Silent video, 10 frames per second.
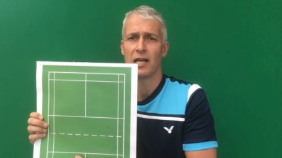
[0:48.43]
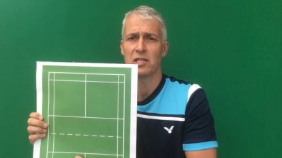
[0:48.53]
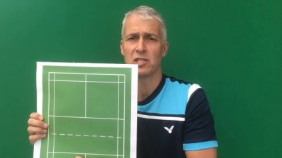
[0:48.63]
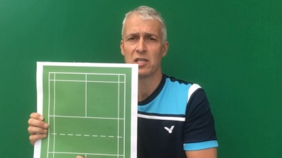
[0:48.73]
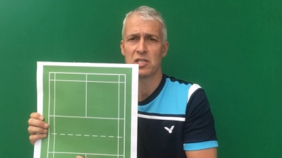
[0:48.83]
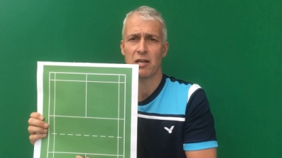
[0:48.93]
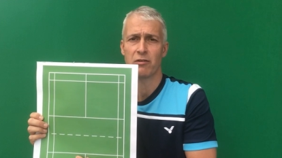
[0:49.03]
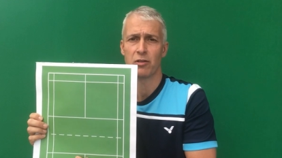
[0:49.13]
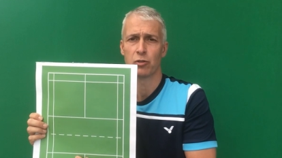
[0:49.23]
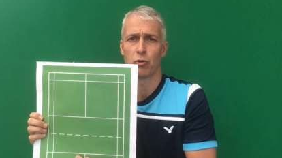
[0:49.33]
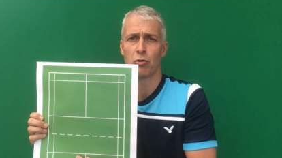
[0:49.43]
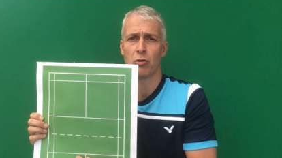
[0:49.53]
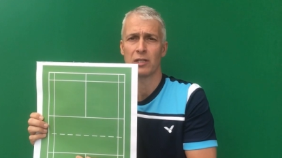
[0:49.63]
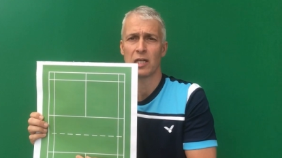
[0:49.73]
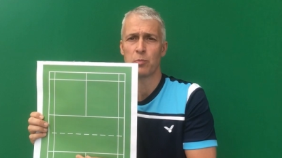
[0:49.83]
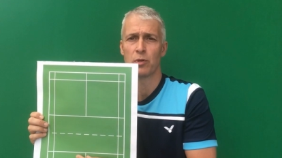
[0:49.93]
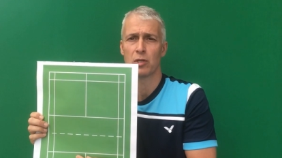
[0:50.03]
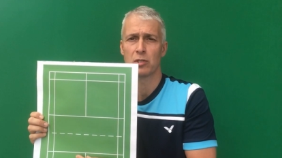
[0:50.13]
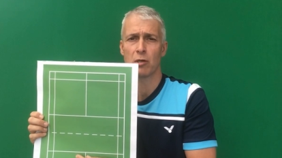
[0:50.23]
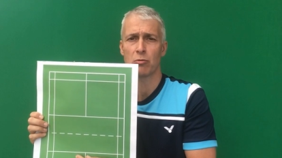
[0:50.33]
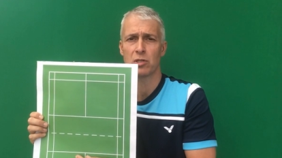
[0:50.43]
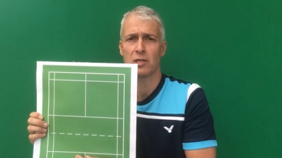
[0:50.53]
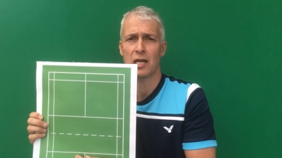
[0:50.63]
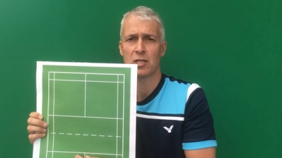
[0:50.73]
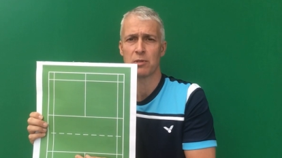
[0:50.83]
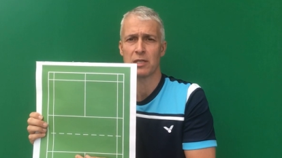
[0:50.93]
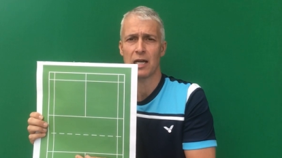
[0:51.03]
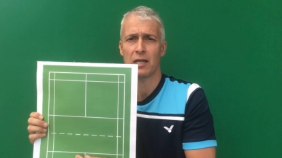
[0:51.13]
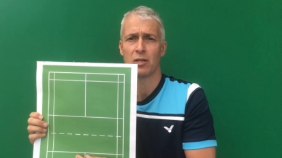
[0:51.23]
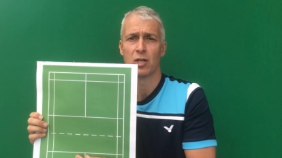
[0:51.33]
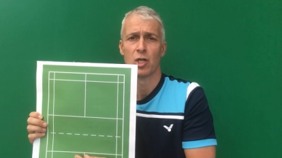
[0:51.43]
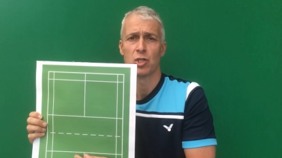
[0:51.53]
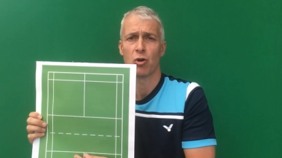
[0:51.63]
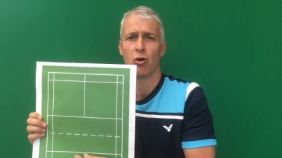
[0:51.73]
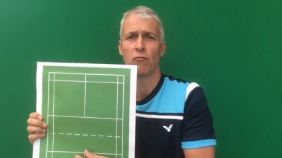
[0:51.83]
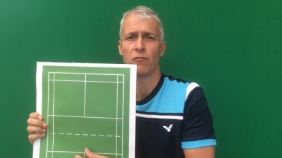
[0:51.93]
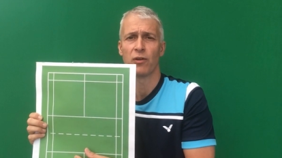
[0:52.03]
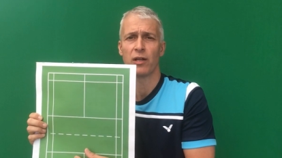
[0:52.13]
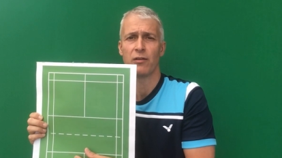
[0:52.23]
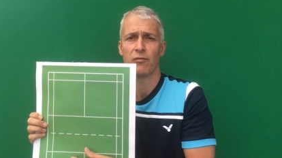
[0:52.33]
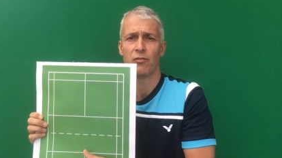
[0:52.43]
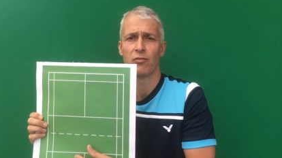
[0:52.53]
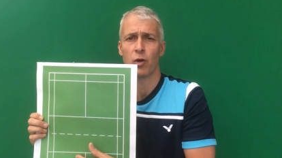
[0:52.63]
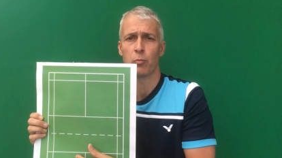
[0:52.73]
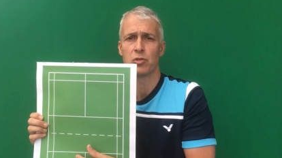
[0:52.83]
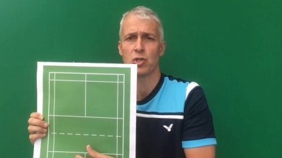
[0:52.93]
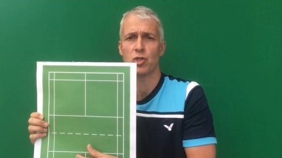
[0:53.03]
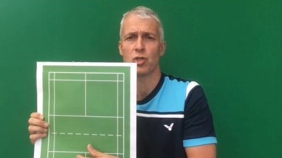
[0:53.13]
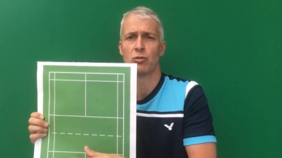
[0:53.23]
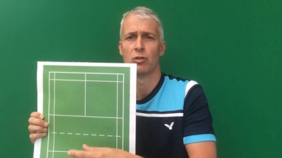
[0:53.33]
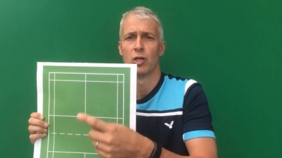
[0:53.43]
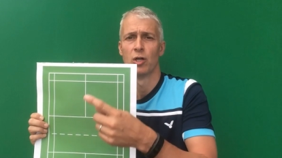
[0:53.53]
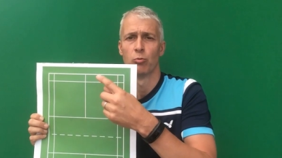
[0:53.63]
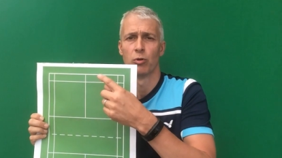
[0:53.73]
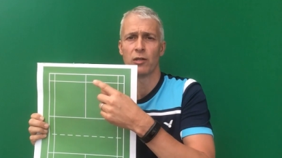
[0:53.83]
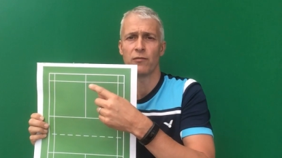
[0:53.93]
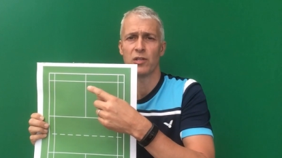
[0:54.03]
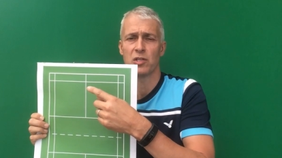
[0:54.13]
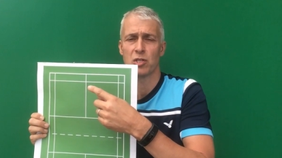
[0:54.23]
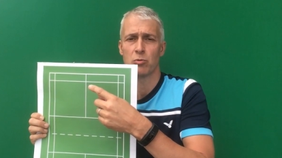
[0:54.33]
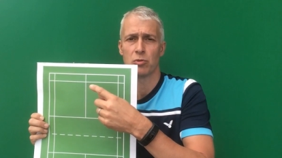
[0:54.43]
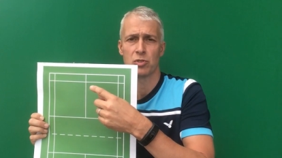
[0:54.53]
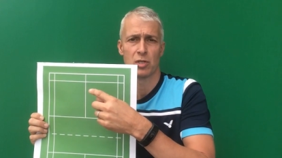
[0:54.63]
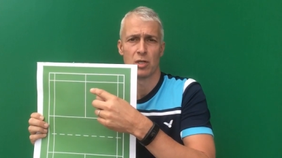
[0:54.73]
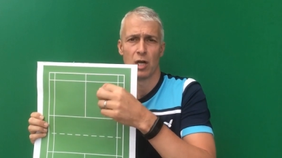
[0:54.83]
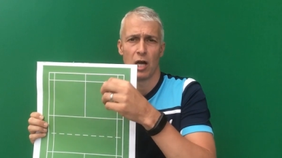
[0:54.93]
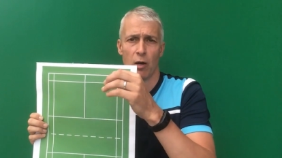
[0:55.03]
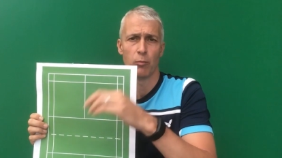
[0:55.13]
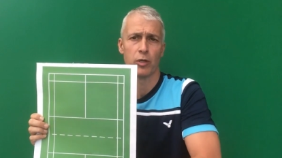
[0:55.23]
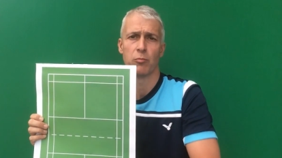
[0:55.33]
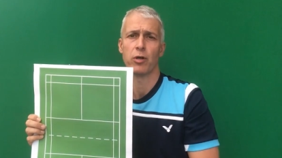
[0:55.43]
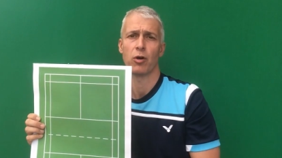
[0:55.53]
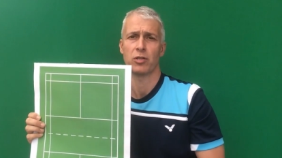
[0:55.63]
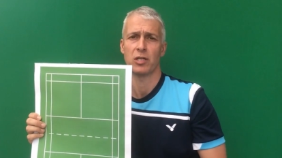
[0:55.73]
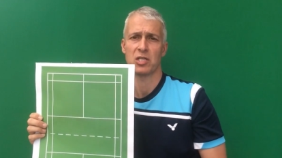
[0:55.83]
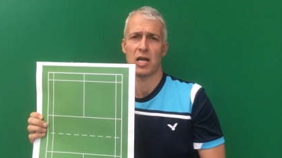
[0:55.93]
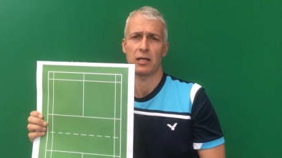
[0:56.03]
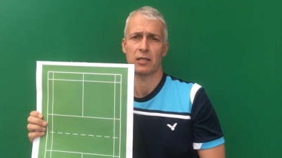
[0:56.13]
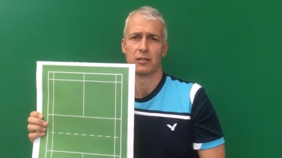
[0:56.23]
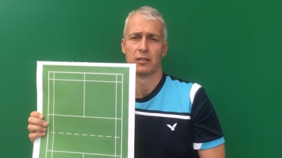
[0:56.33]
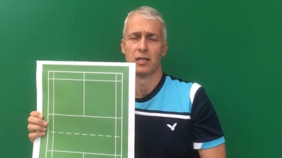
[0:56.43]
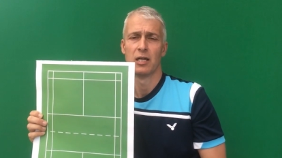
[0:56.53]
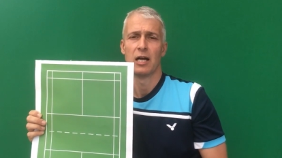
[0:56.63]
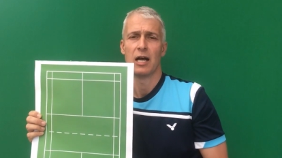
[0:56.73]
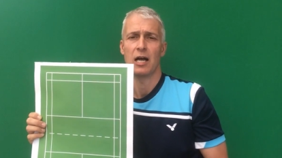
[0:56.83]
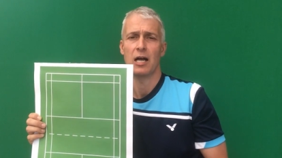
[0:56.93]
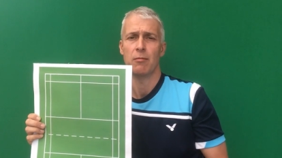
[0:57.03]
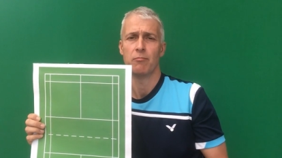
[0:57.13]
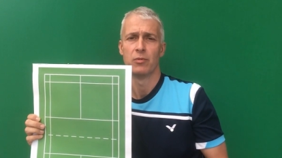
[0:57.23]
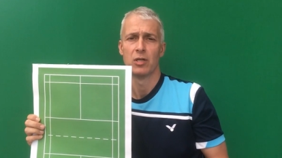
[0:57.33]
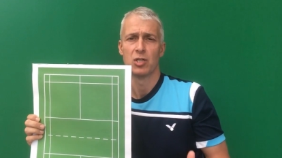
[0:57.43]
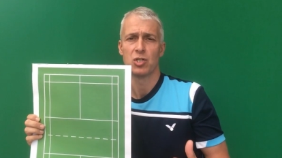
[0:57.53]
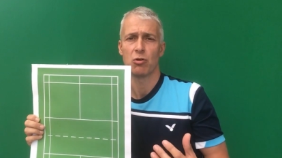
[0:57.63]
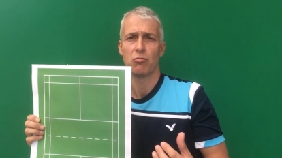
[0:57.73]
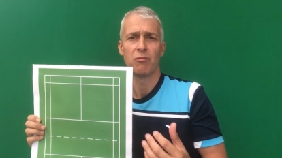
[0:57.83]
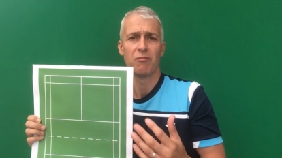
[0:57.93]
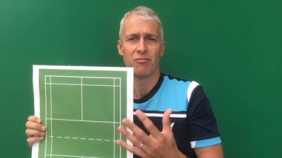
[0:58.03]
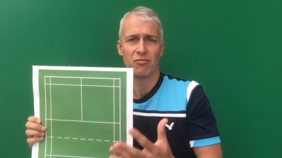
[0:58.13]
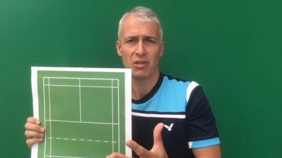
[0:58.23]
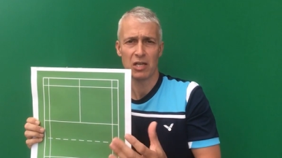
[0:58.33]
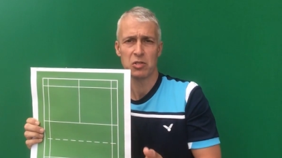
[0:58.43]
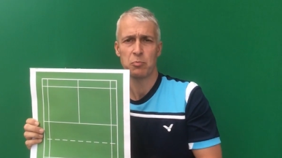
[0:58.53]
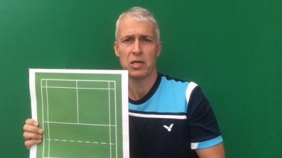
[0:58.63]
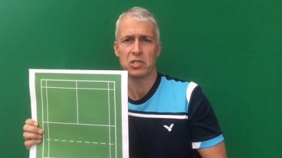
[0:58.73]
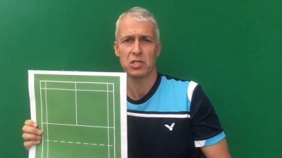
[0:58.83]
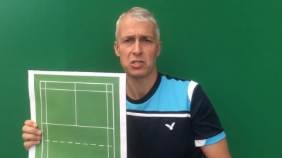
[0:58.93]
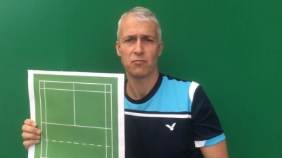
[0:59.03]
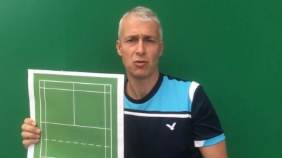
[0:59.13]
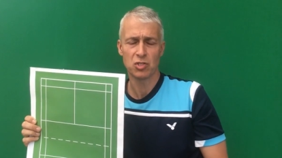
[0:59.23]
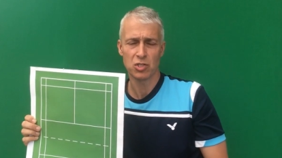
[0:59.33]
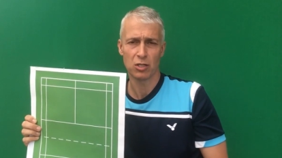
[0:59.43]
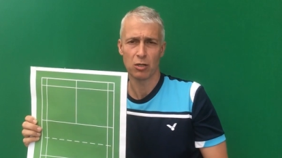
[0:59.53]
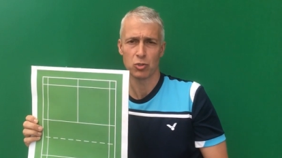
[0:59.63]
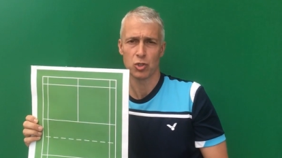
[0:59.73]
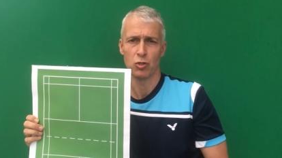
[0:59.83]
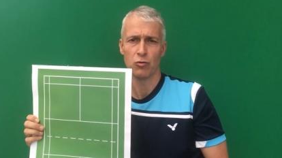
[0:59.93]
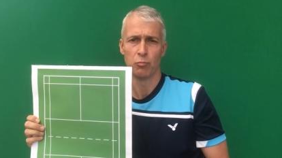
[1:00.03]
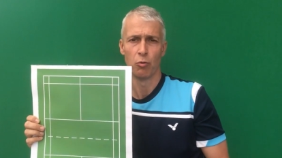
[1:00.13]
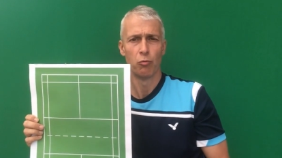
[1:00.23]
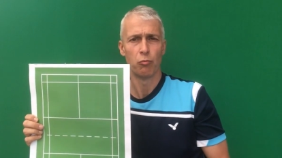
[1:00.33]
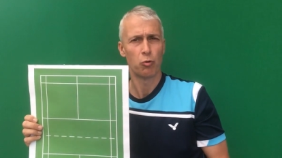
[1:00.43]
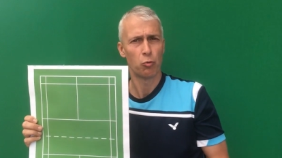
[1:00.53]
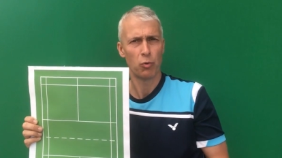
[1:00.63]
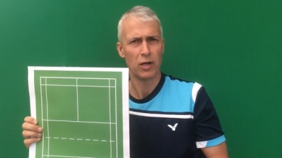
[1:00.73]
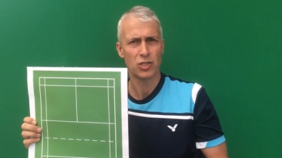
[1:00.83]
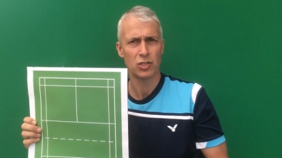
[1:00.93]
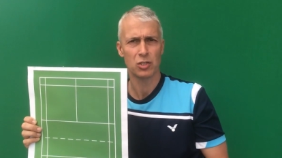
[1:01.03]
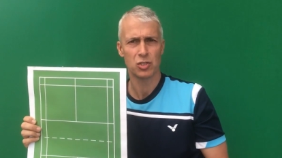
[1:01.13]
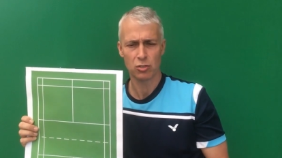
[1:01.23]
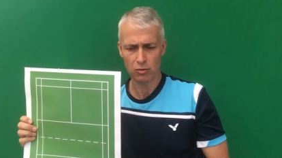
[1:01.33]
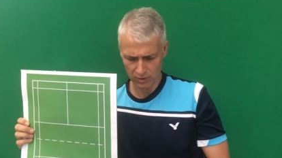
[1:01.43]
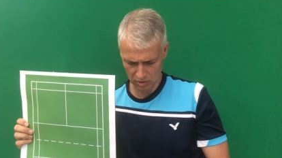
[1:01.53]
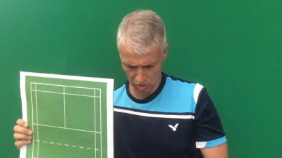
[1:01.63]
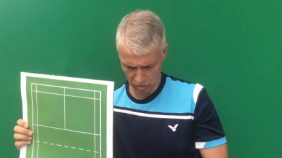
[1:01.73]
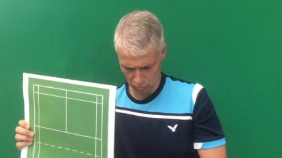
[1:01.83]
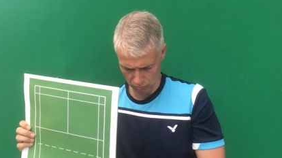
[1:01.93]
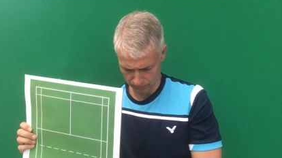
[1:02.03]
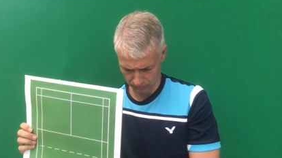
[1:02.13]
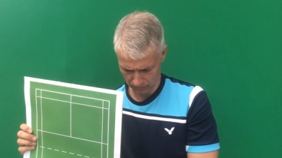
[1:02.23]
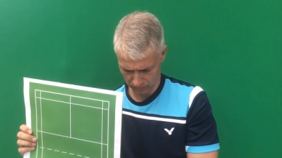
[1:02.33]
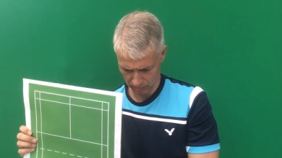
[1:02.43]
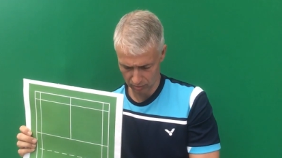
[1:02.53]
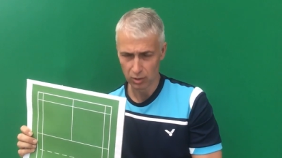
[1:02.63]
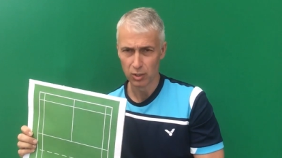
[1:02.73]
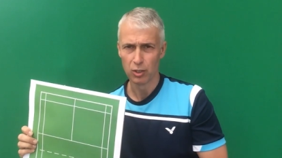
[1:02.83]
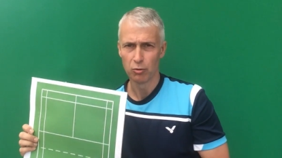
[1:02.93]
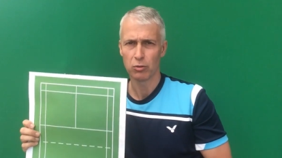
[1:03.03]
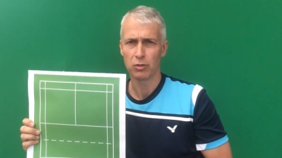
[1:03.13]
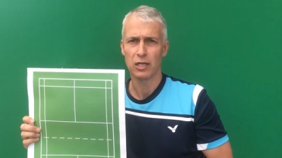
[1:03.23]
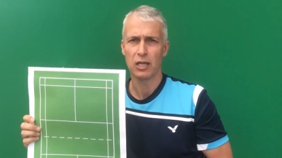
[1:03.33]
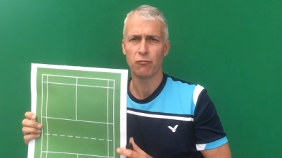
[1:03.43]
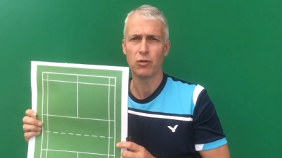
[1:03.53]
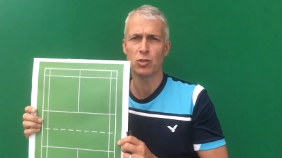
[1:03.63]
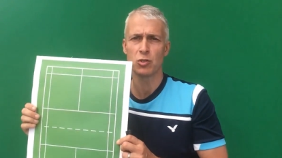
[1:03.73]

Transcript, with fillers: into this area of the court, keeping it as low to net as we can. So hopefully the opposition will lift it to us and we can be on the attack. Um, so that's the basics of using the low serve, but where should I serve it to? Well, if we